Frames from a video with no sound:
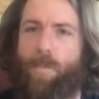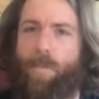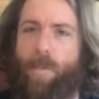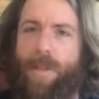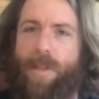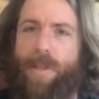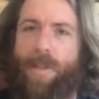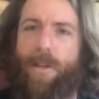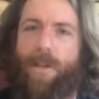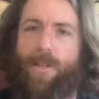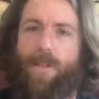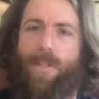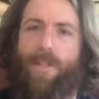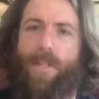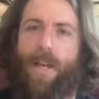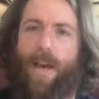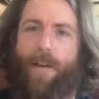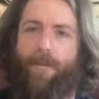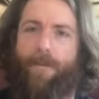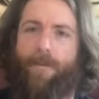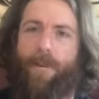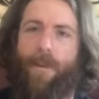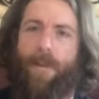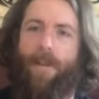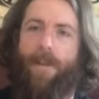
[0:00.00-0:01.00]
but there's
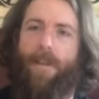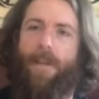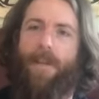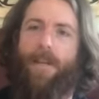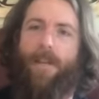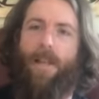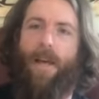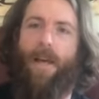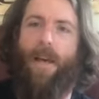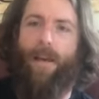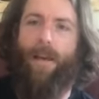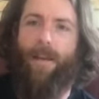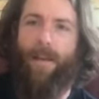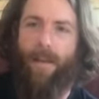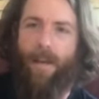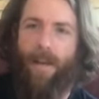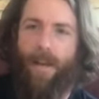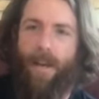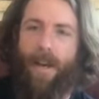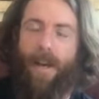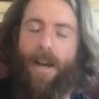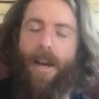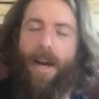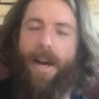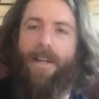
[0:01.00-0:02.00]
definitely like
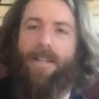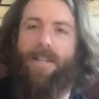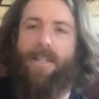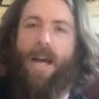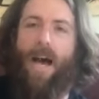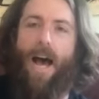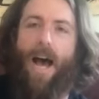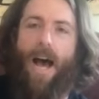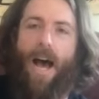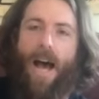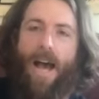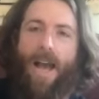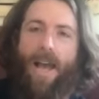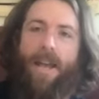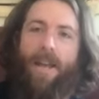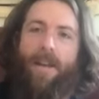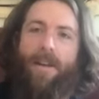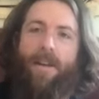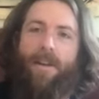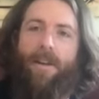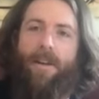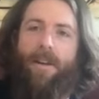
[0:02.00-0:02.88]
a tide